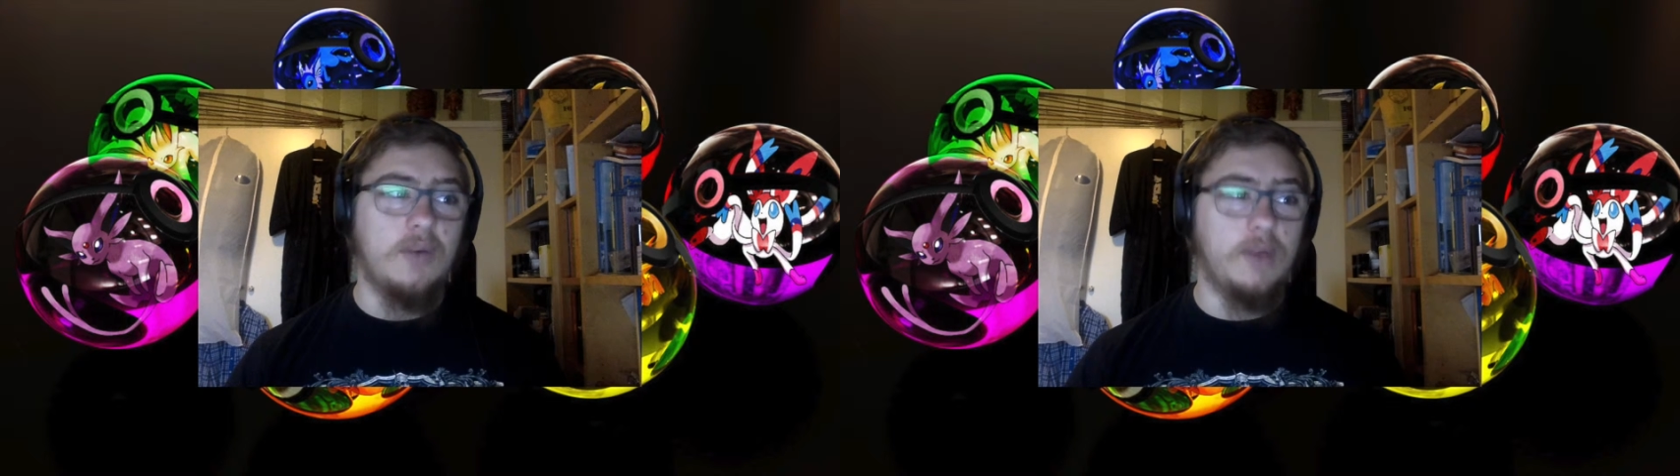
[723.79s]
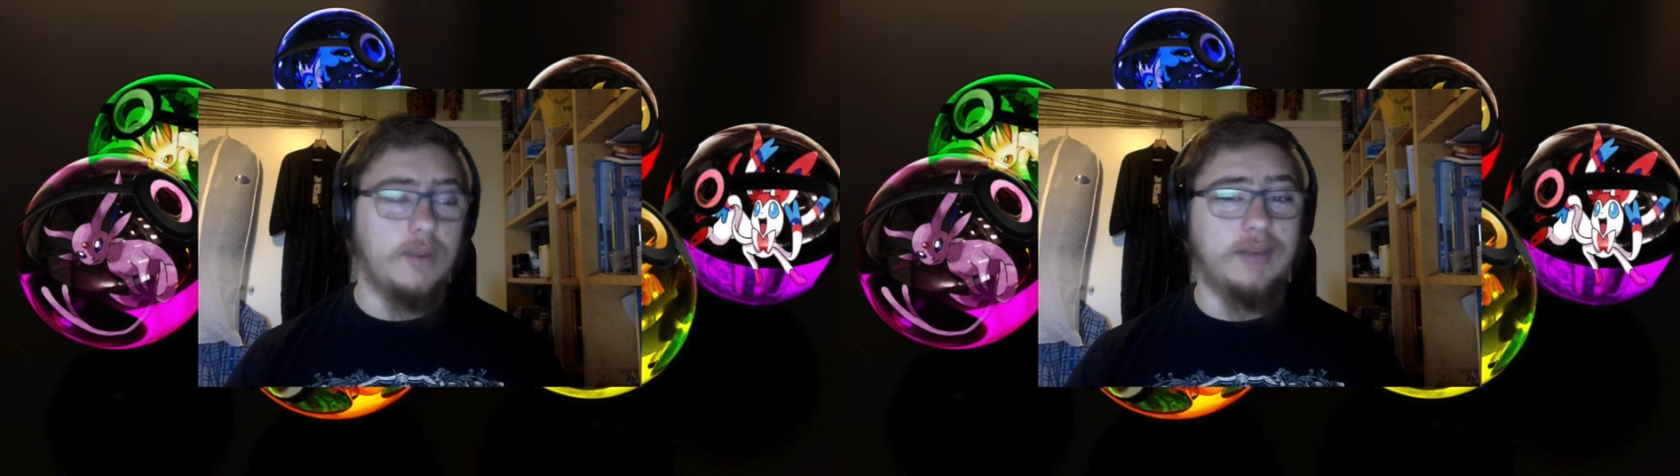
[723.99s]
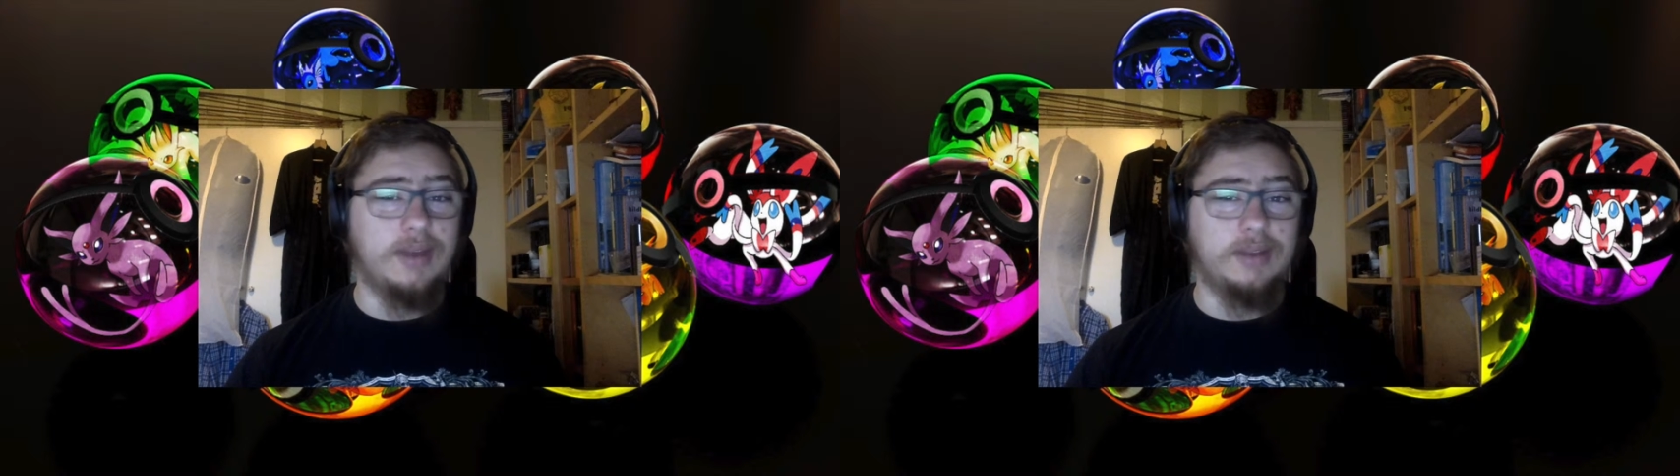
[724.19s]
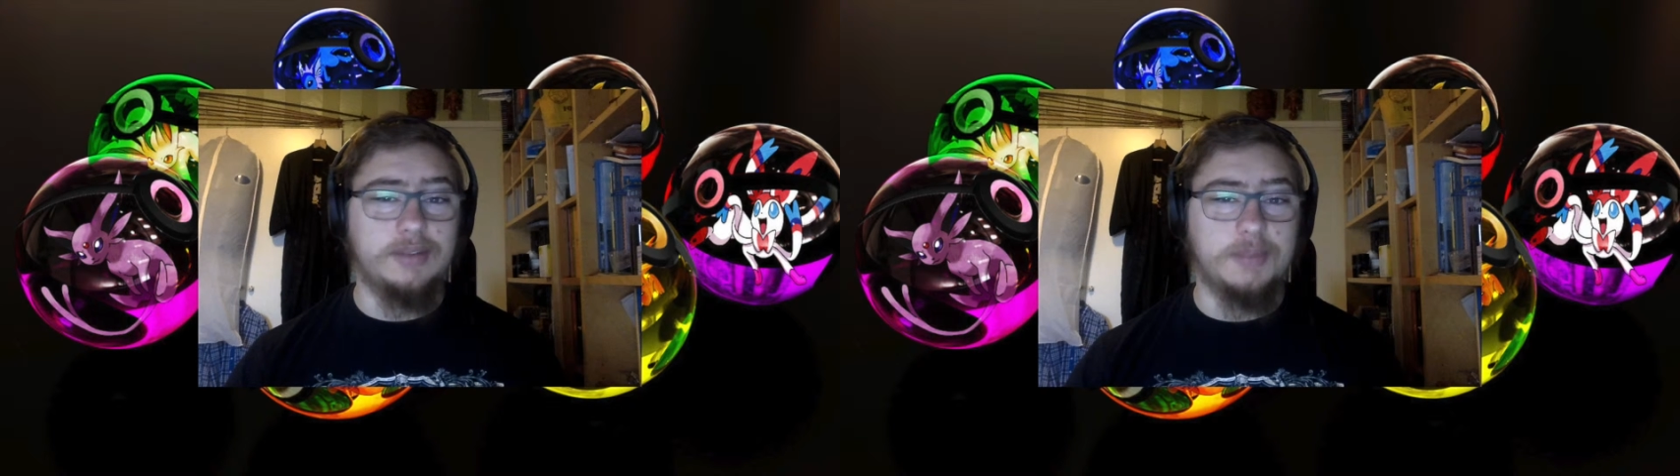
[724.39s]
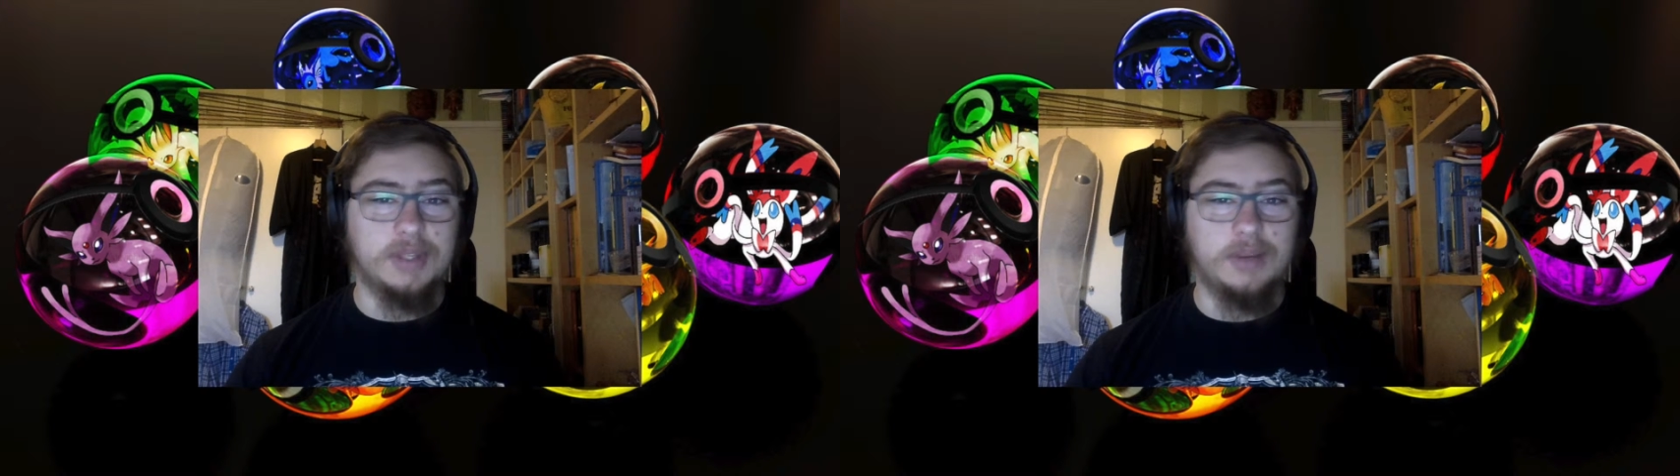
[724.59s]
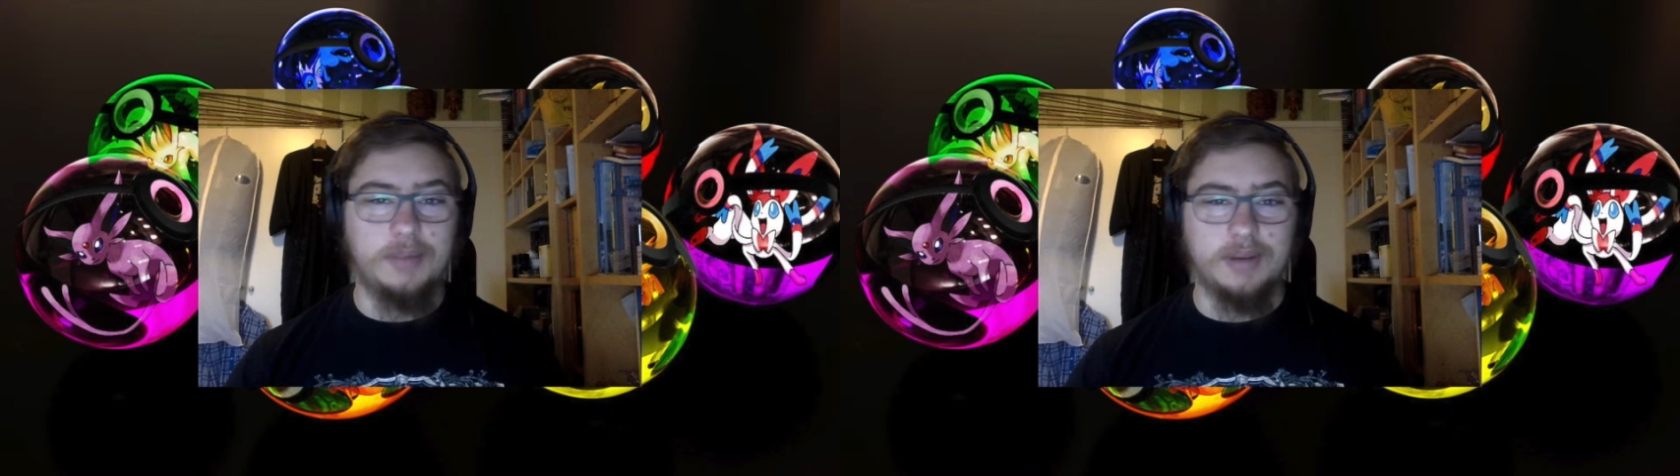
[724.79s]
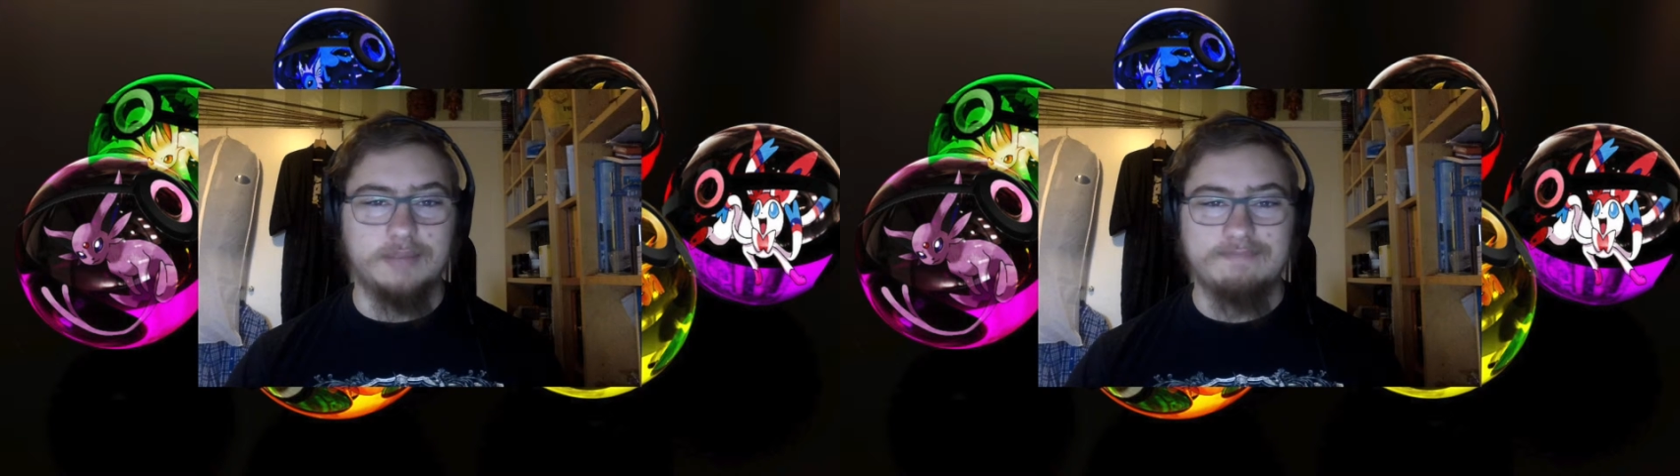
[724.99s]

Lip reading: we will have a lot of spots open.